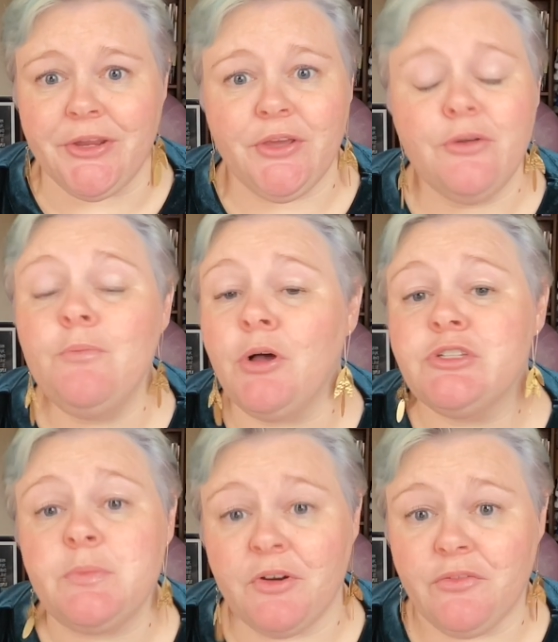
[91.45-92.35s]
you
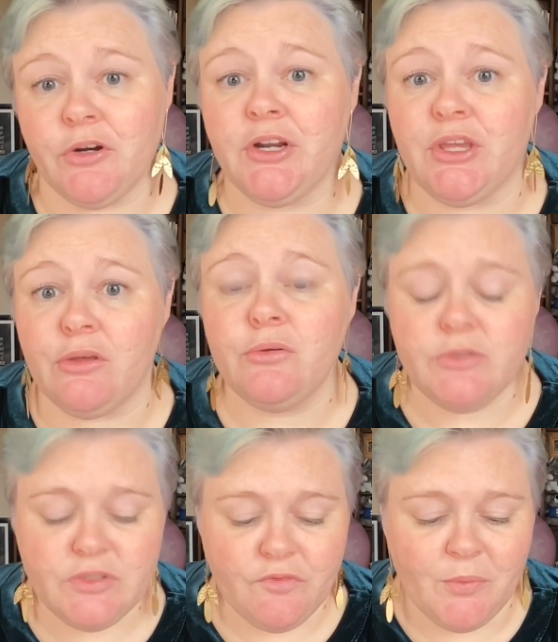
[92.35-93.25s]
most prefer to
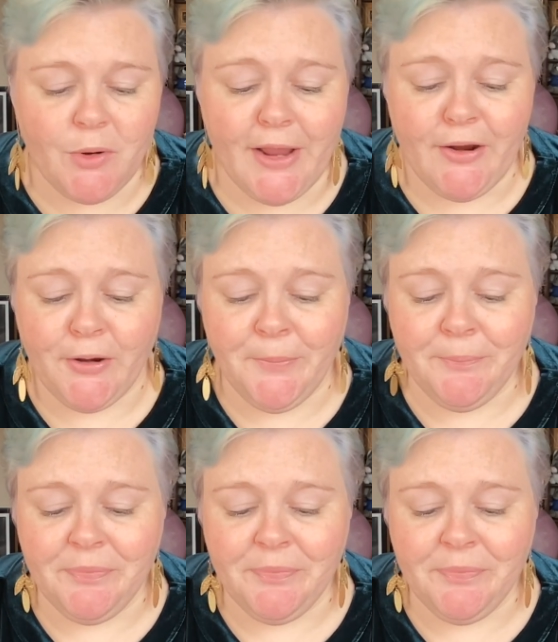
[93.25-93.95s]
use for prayer.